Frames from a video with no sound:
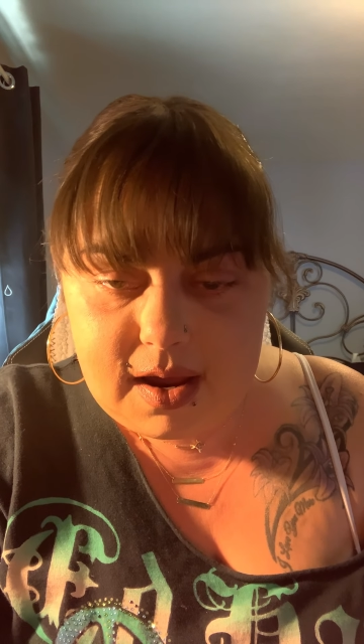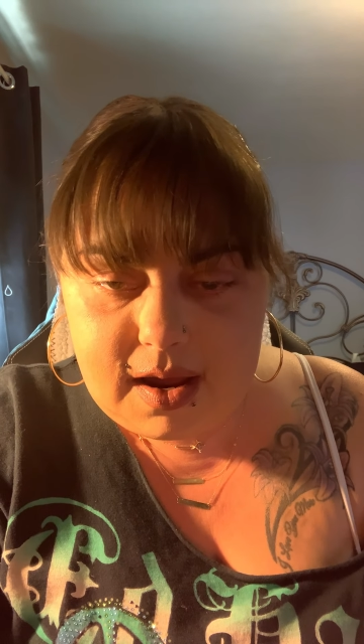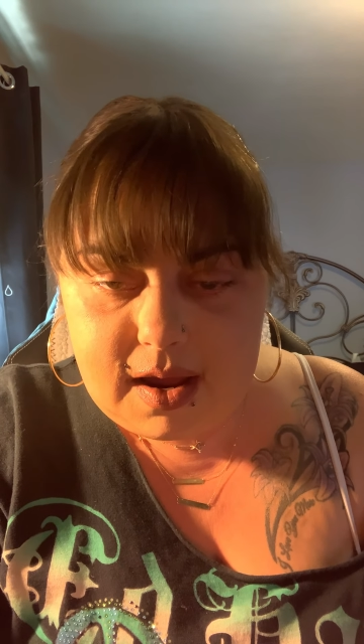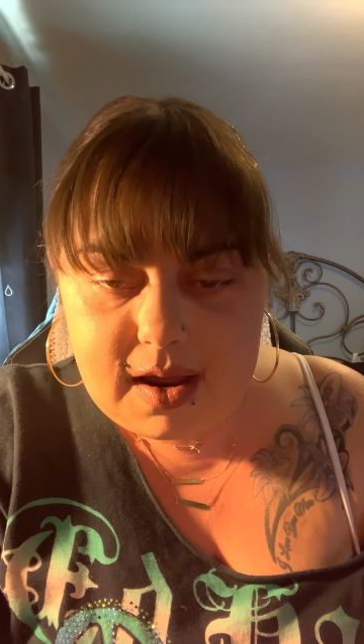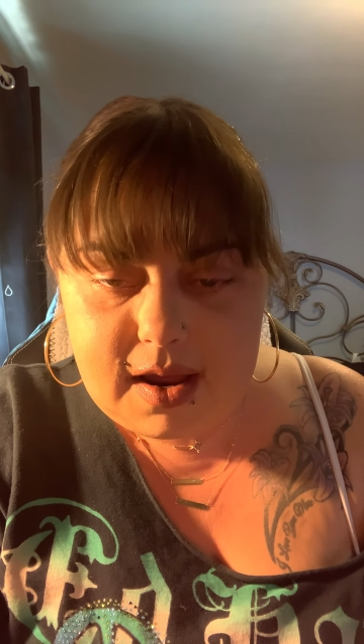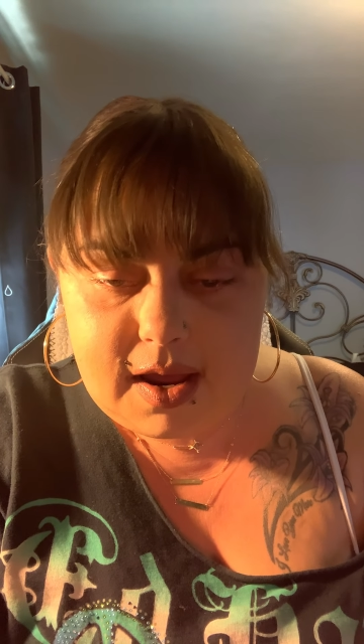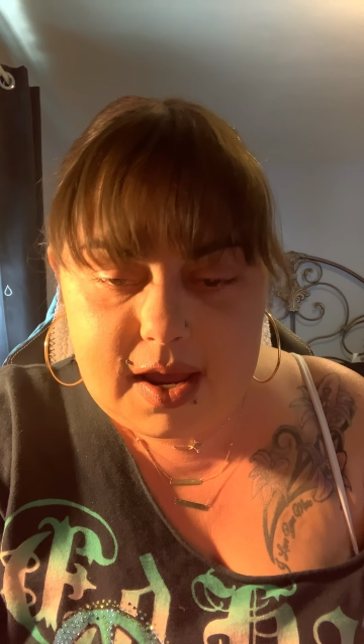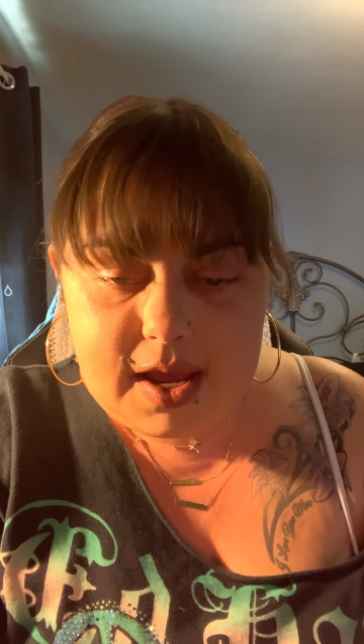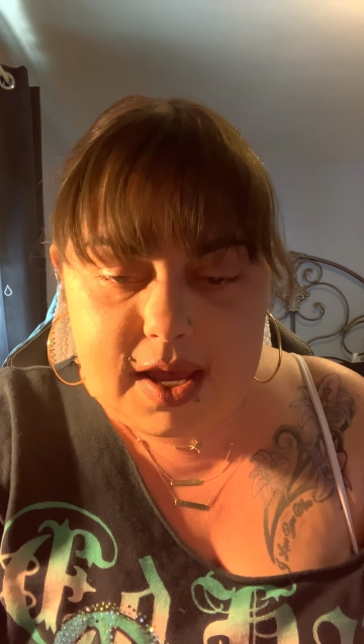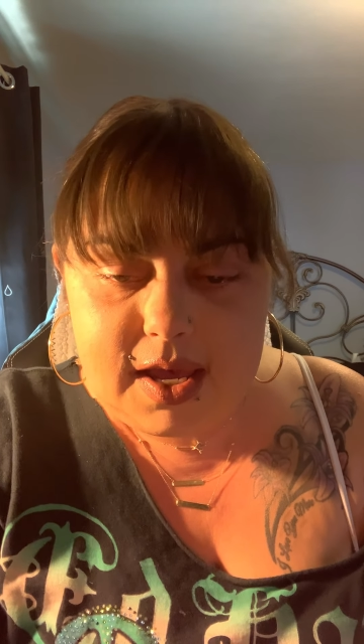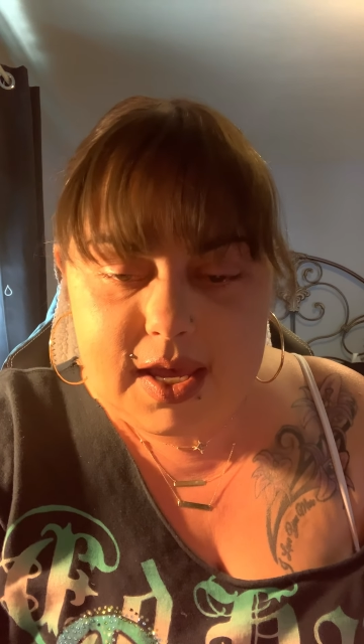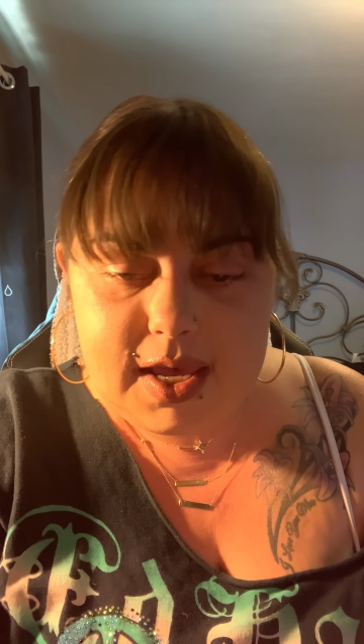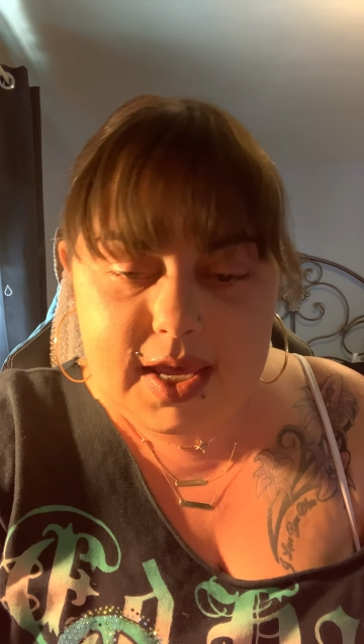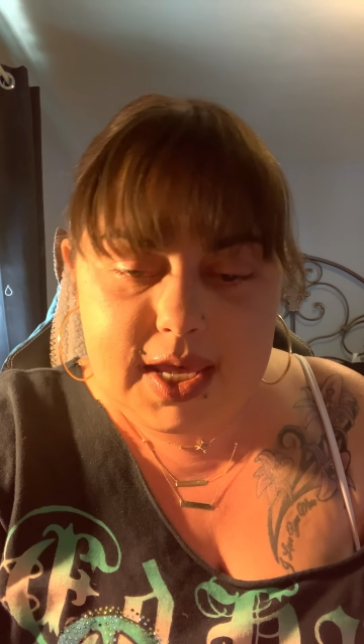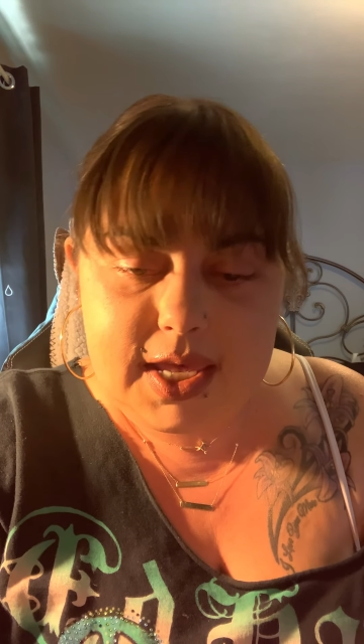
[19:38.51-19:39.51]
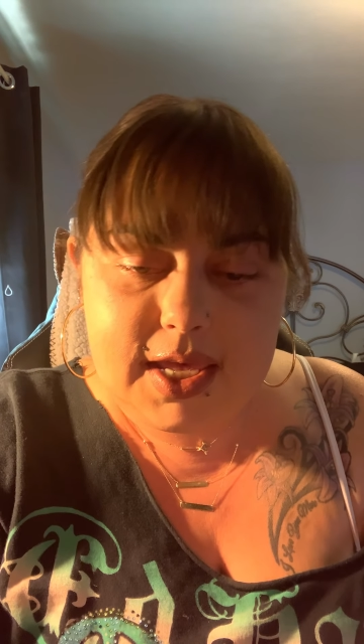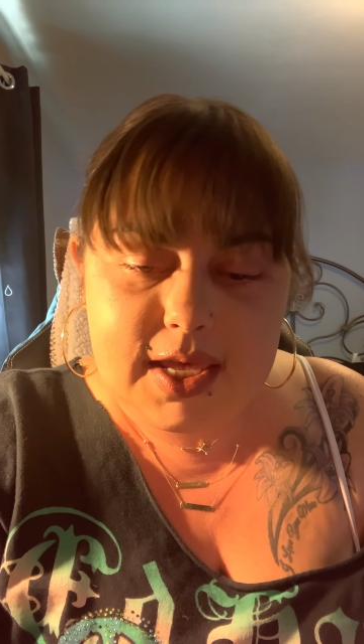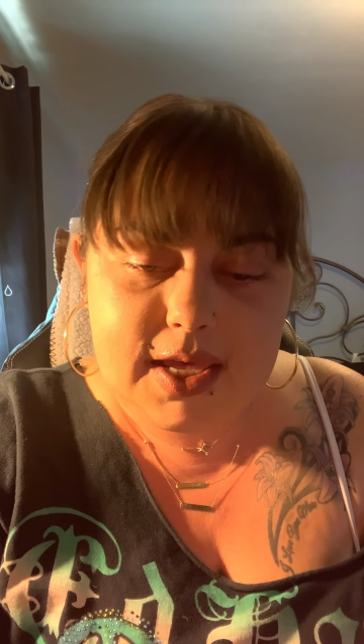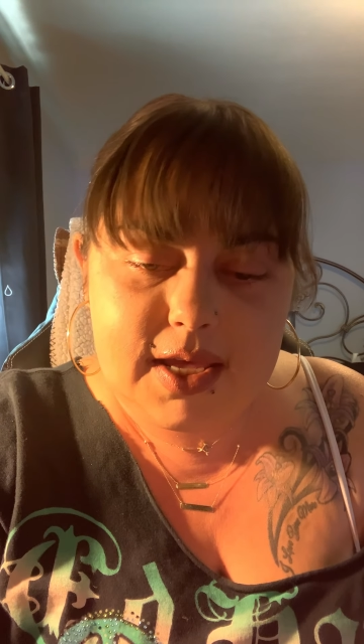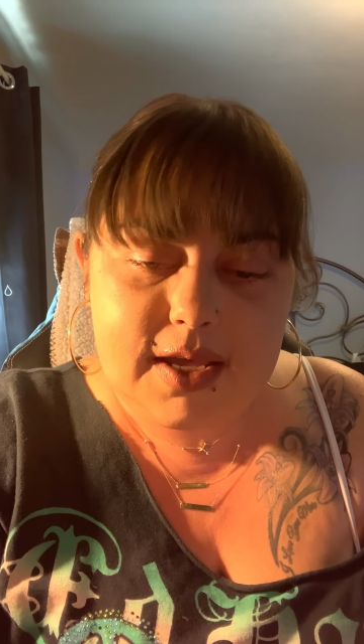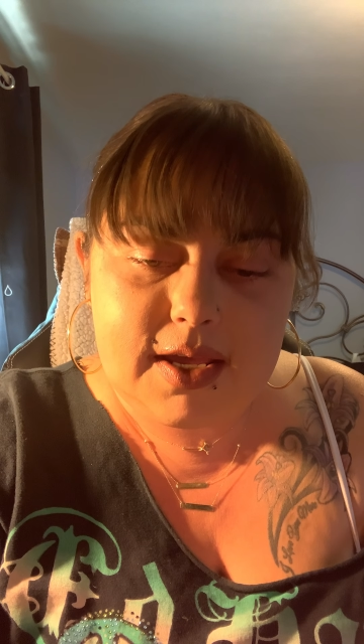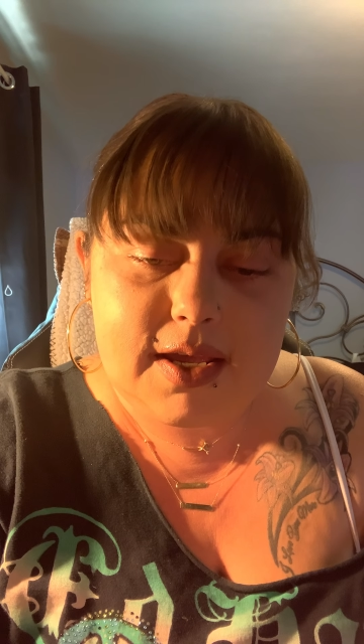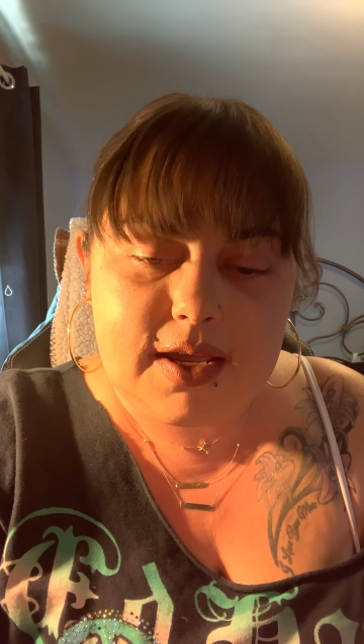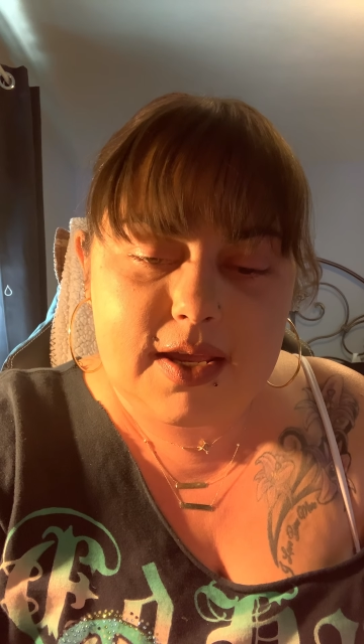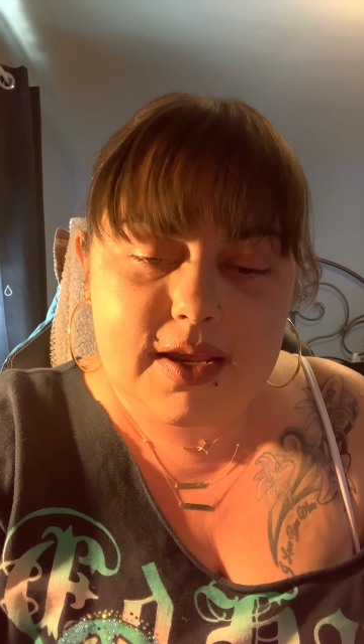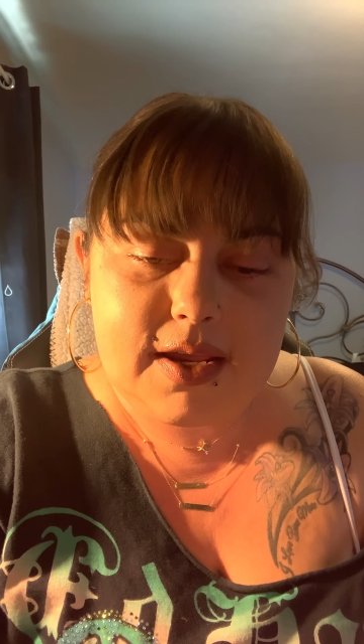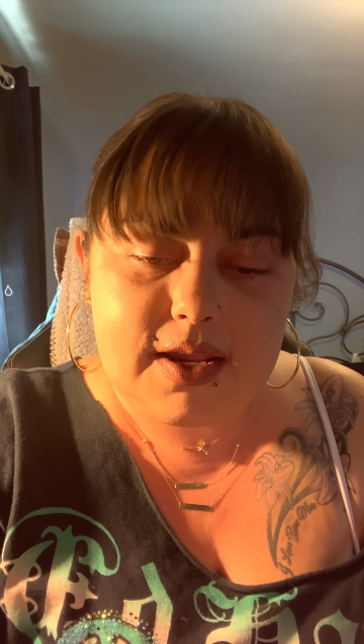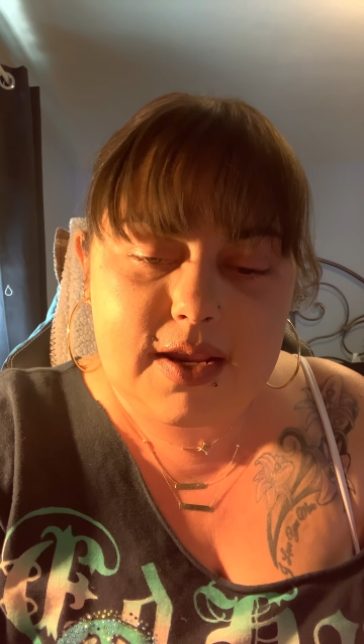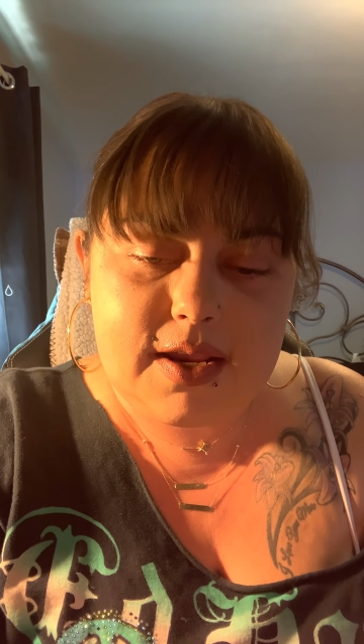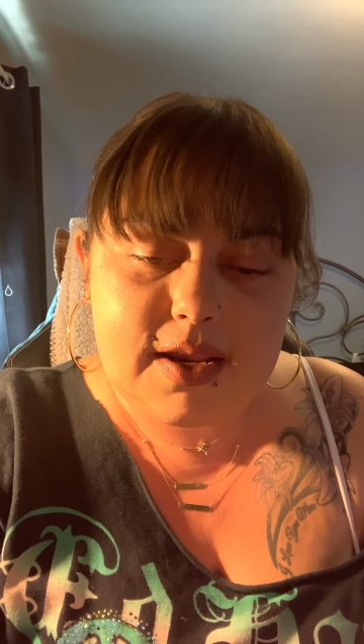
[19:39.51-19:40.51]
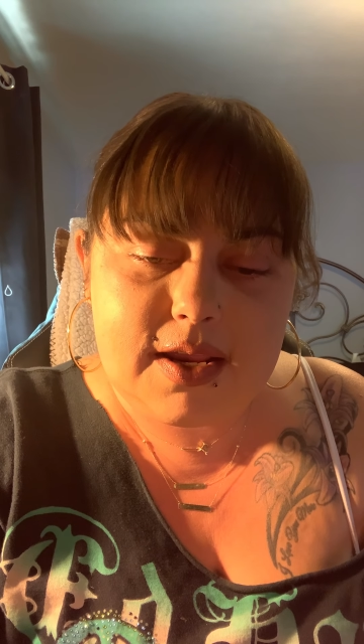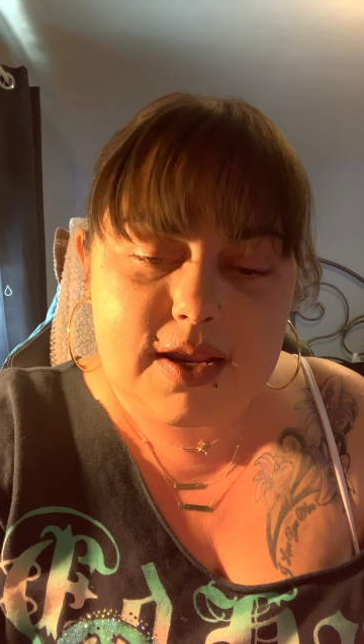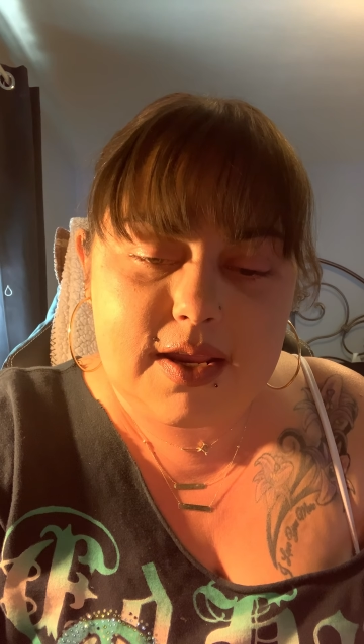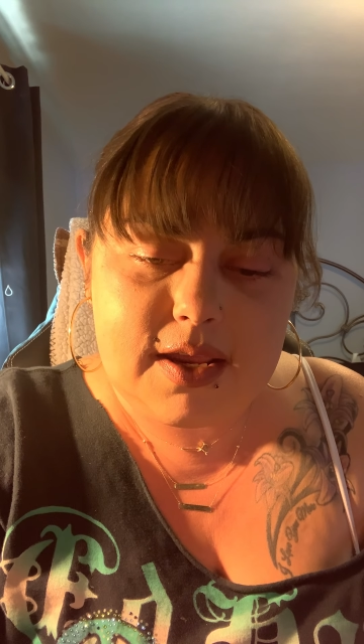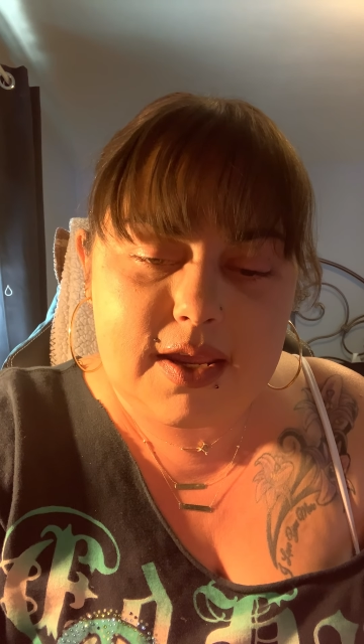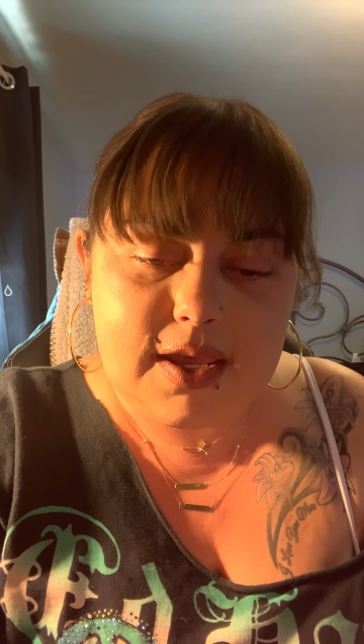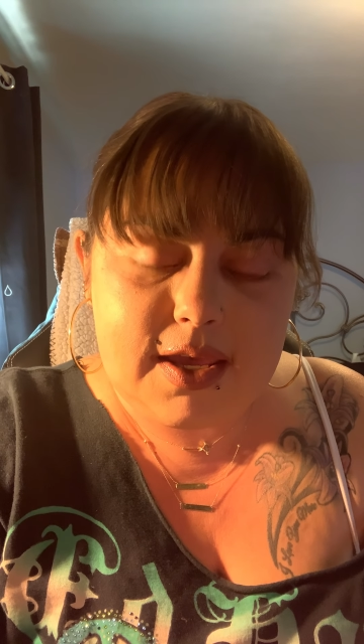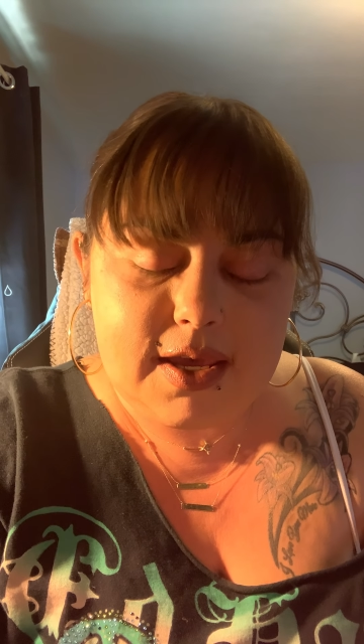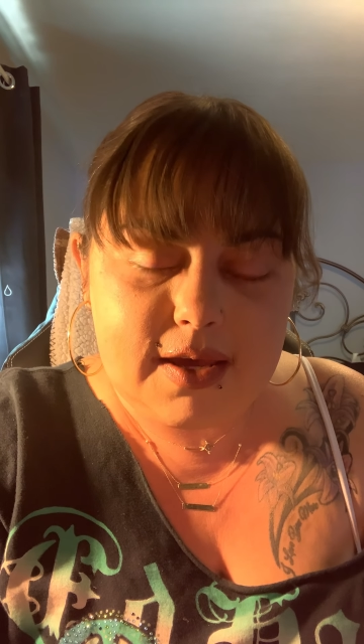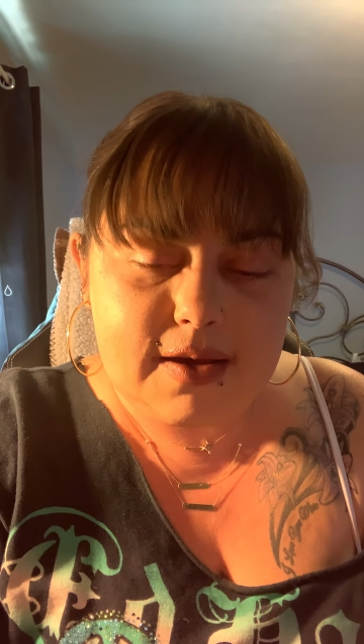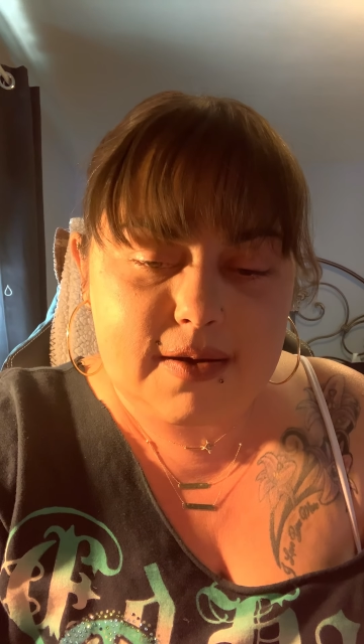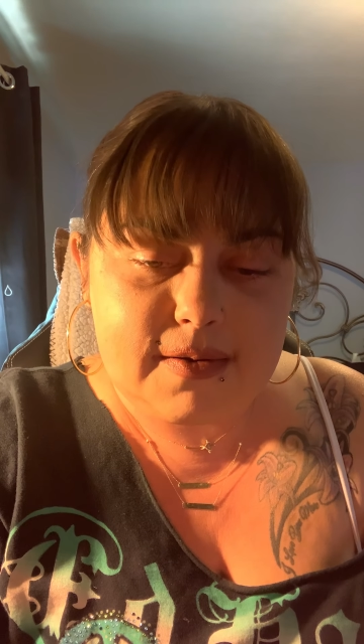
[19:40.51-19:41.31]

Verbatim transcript: I am